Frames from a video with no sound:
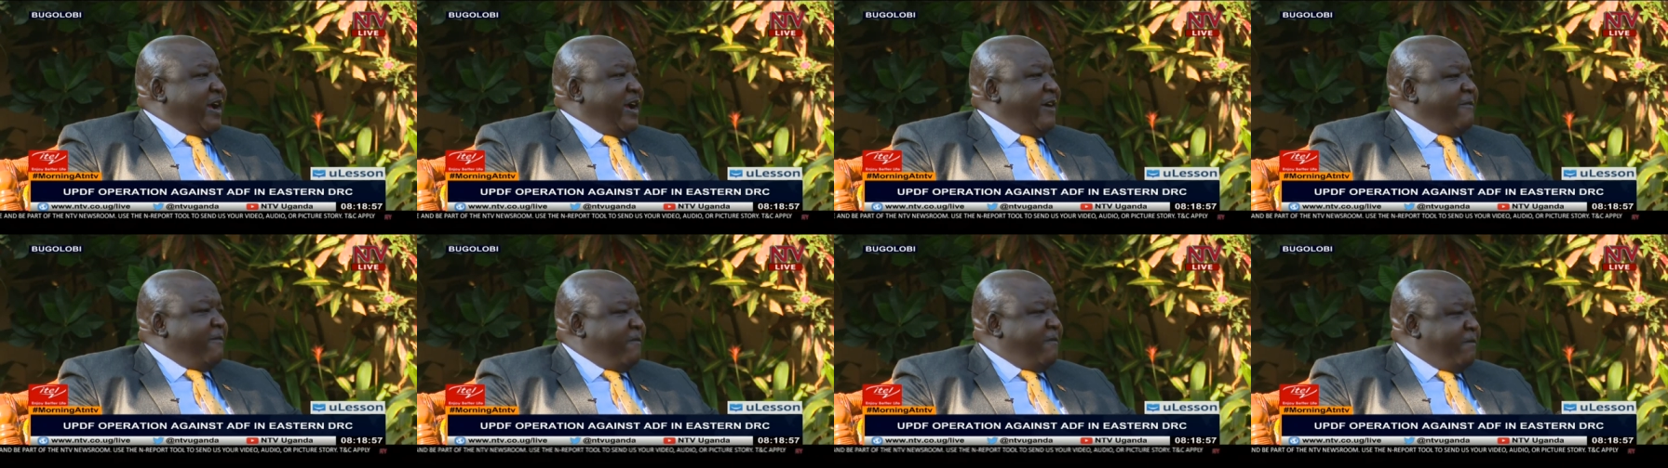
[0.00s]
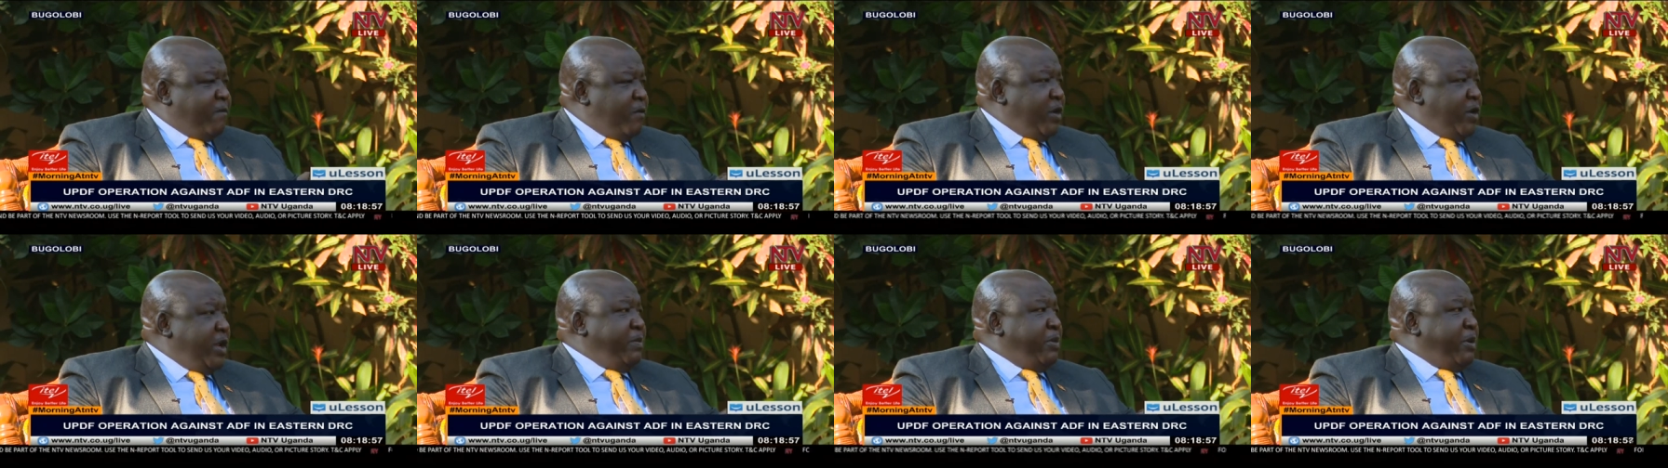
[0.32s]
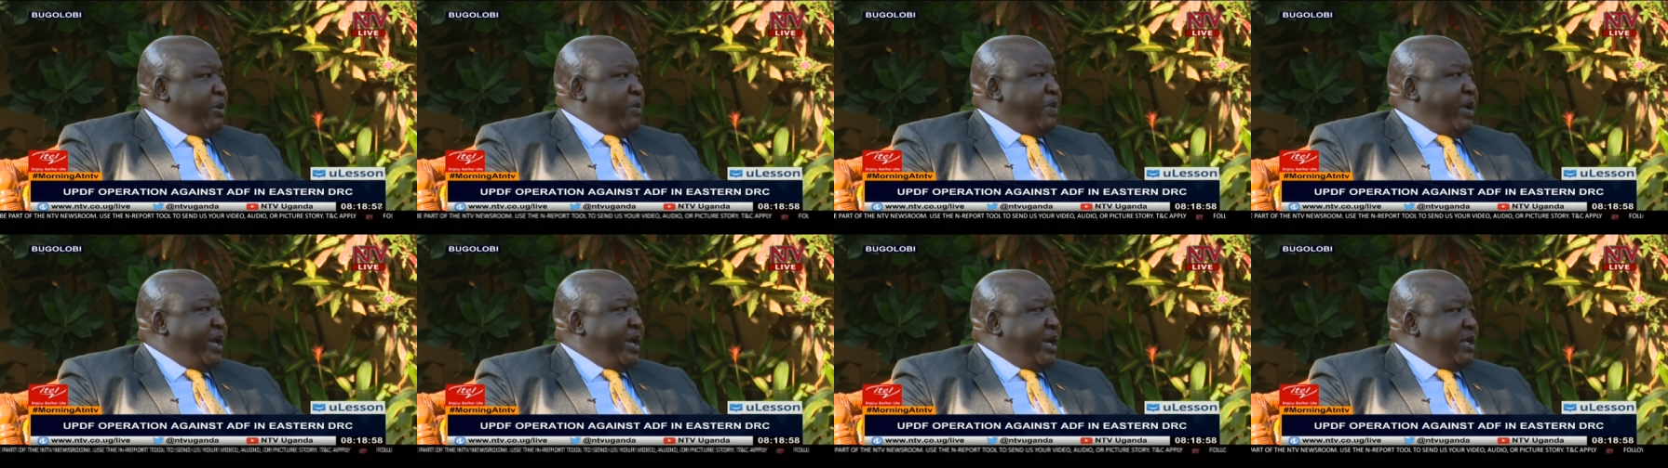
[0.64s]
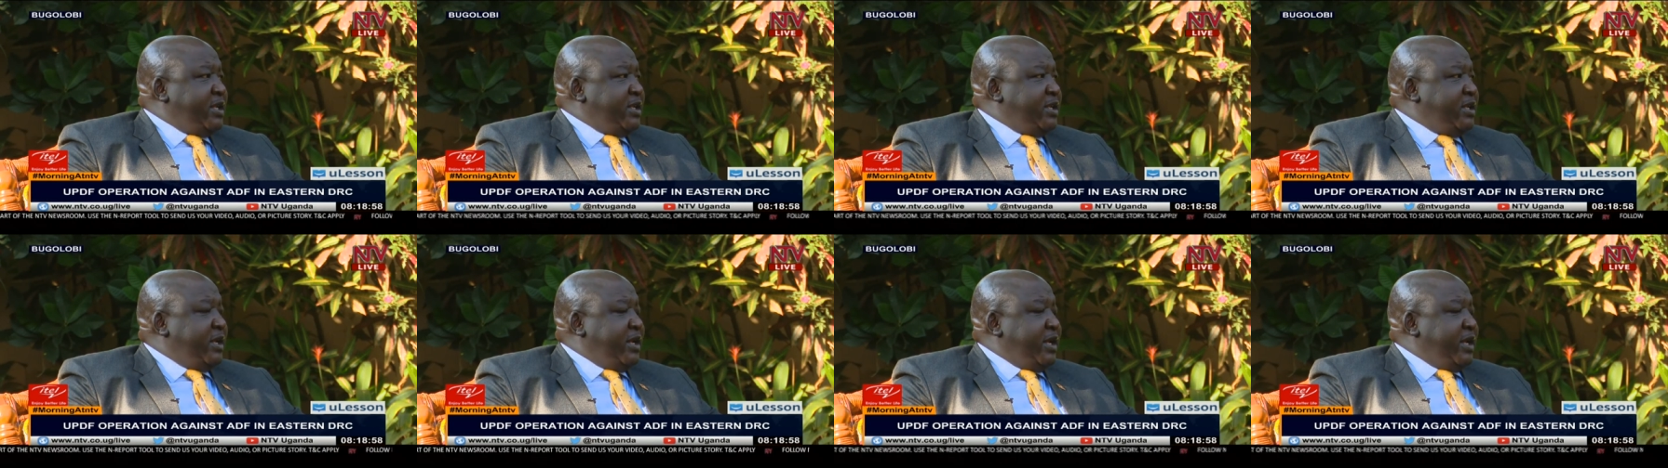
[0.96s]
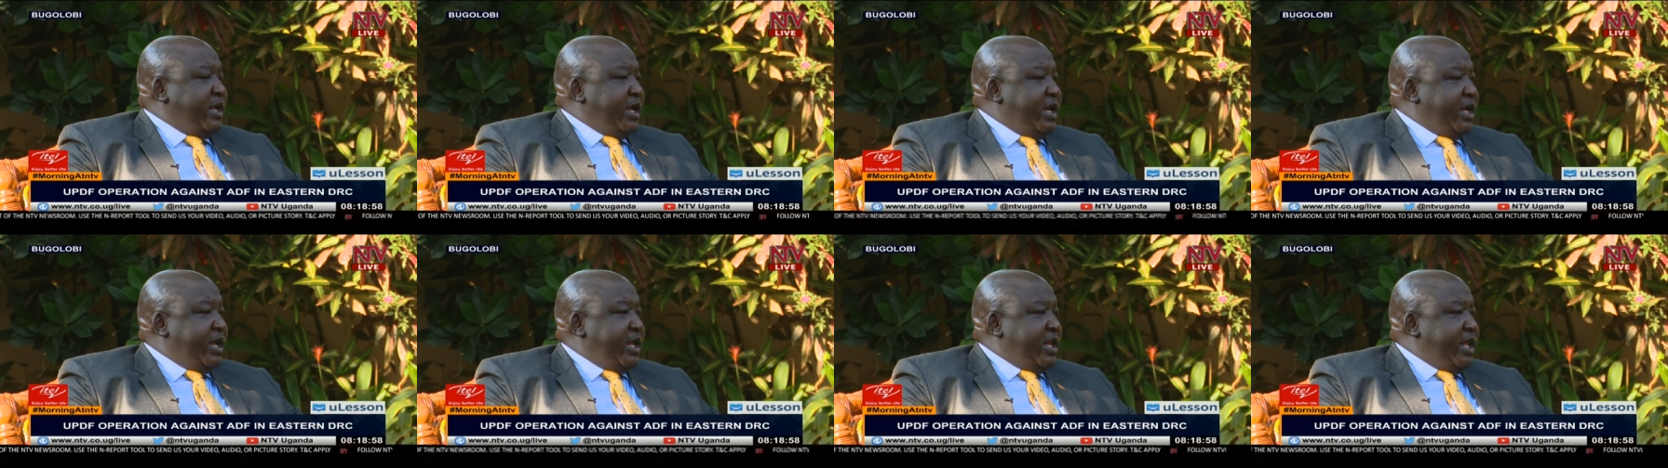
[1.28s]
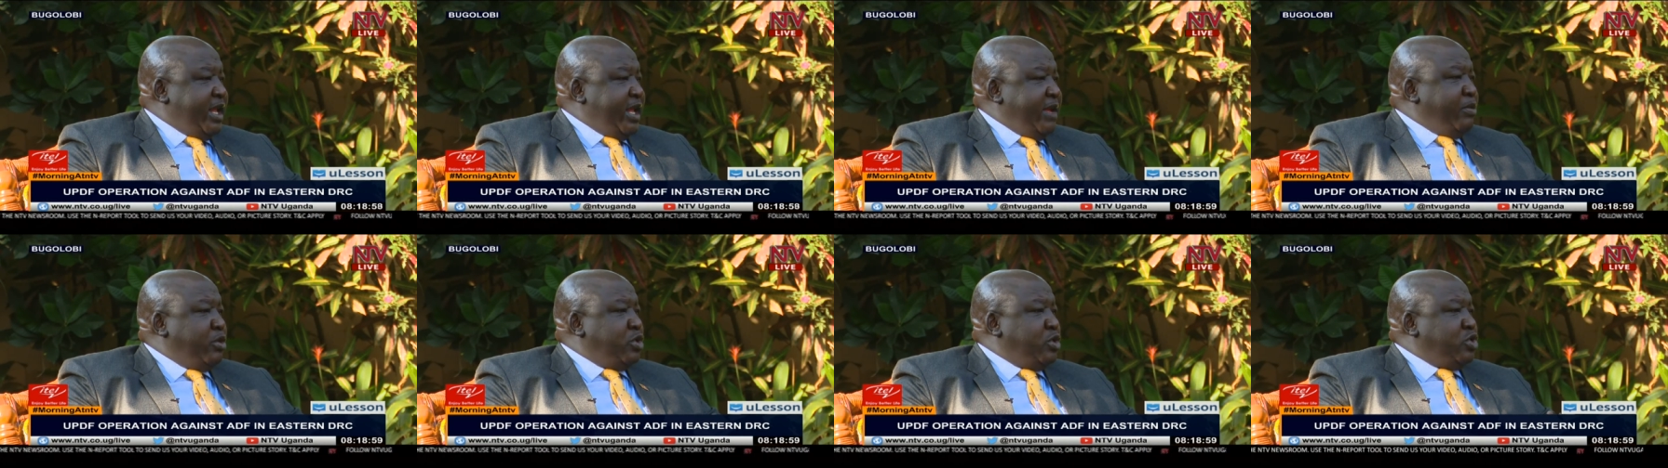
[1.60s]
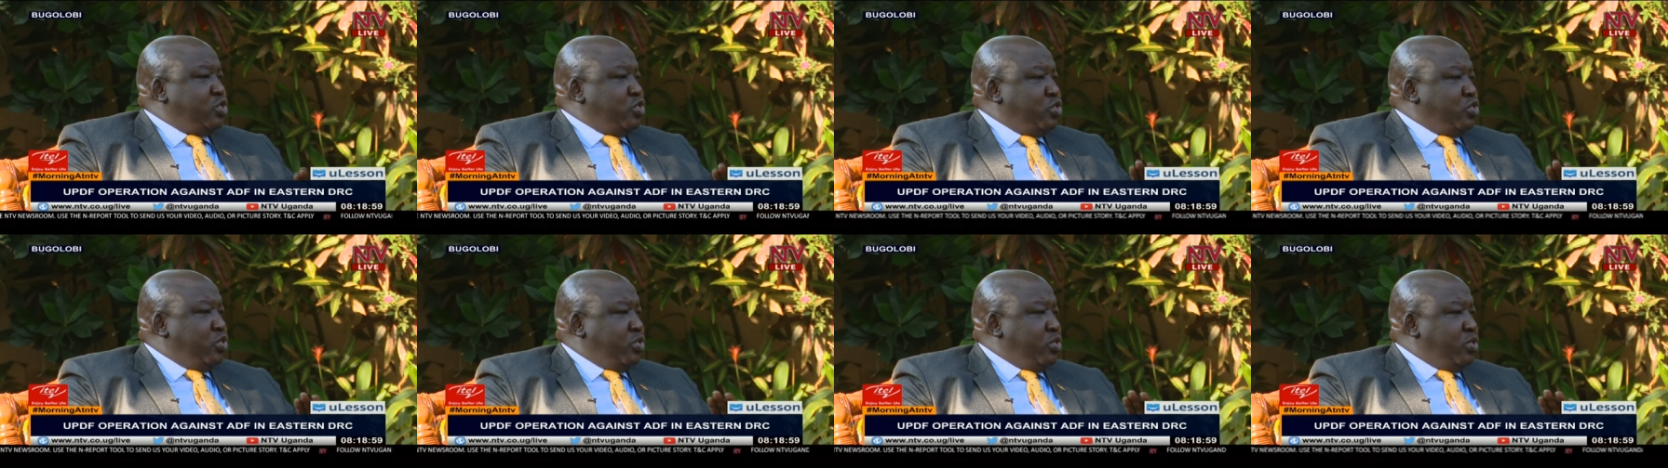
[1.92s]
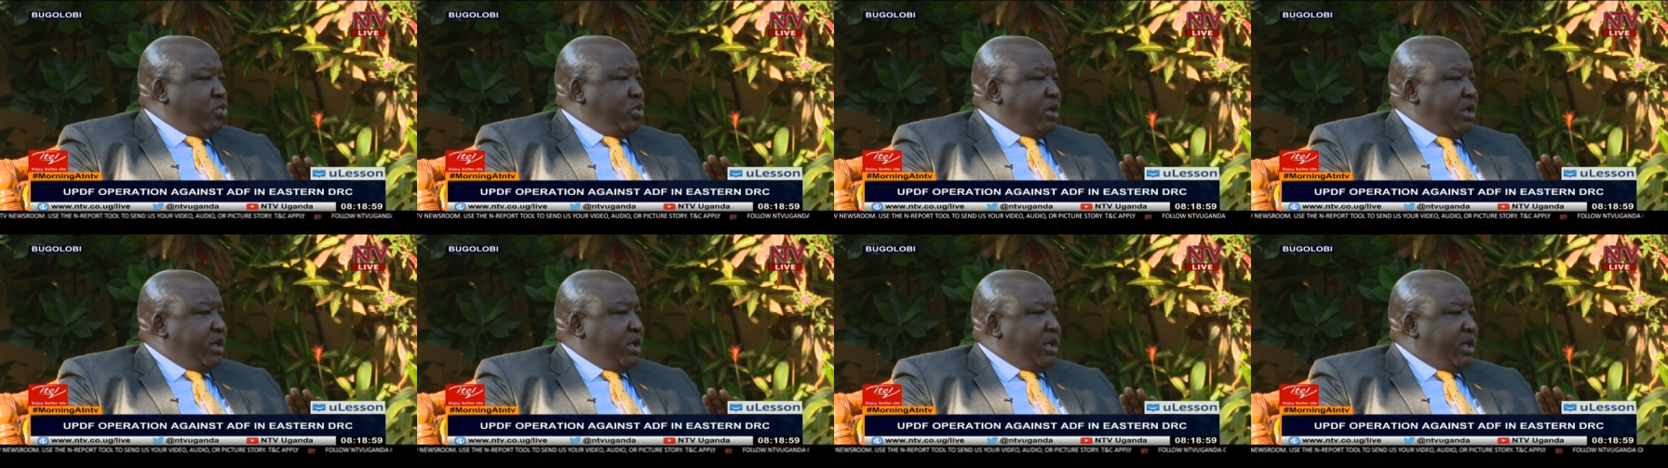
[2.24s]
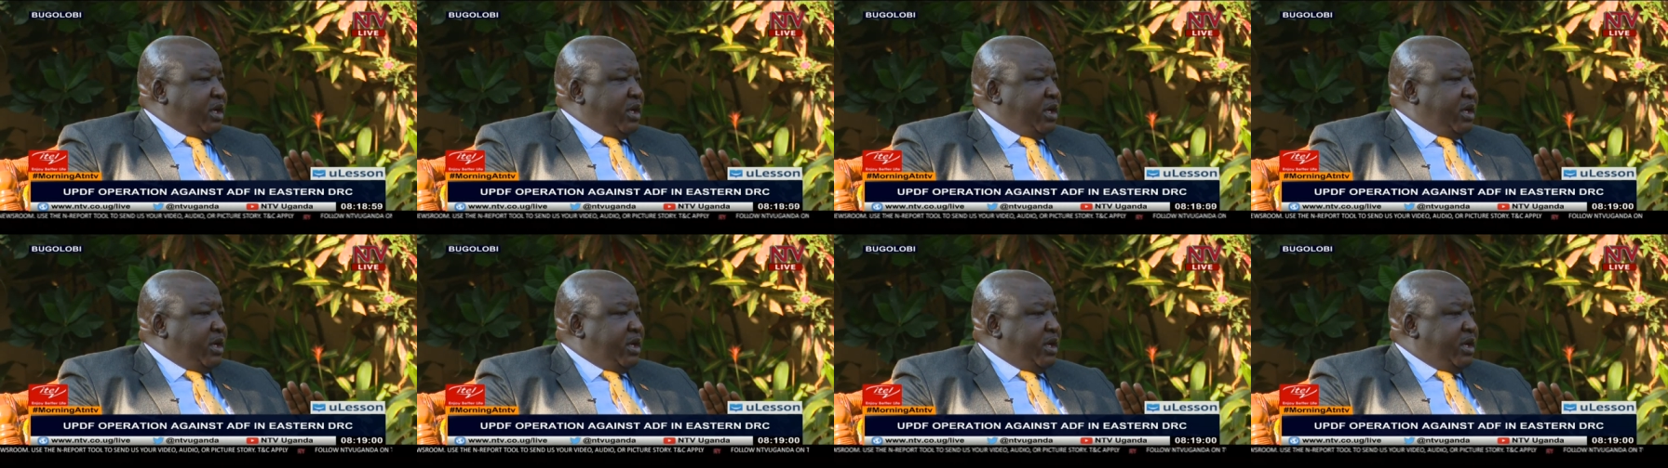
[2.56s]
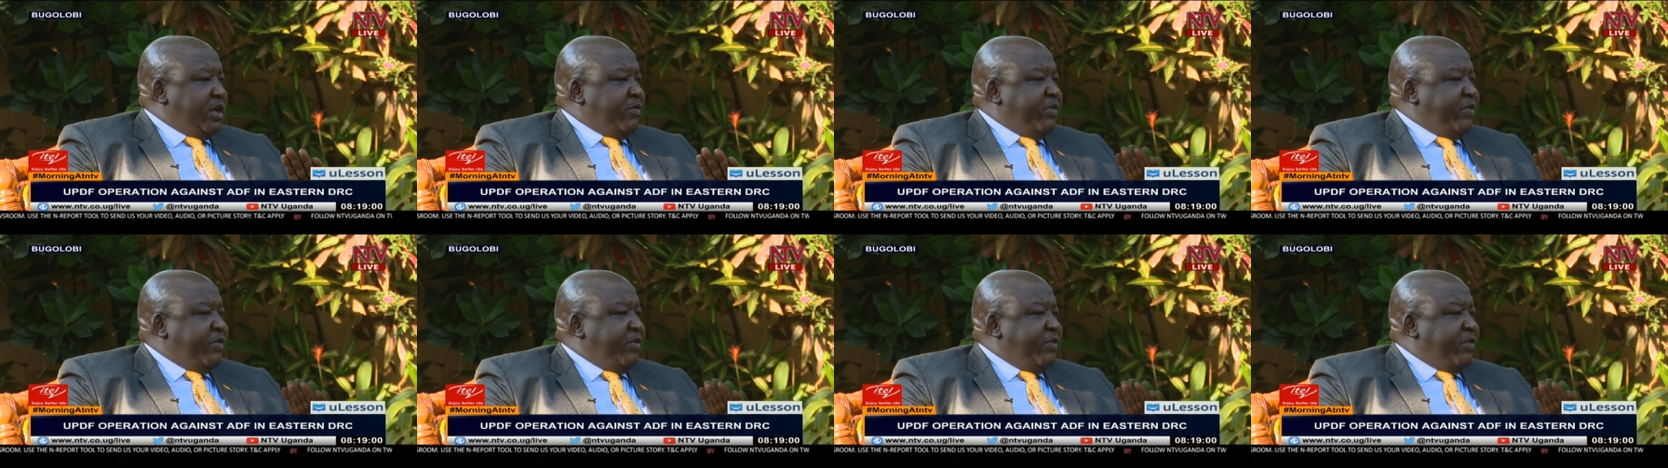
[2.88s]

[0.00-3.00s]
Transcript: are fully prepared and able to uh,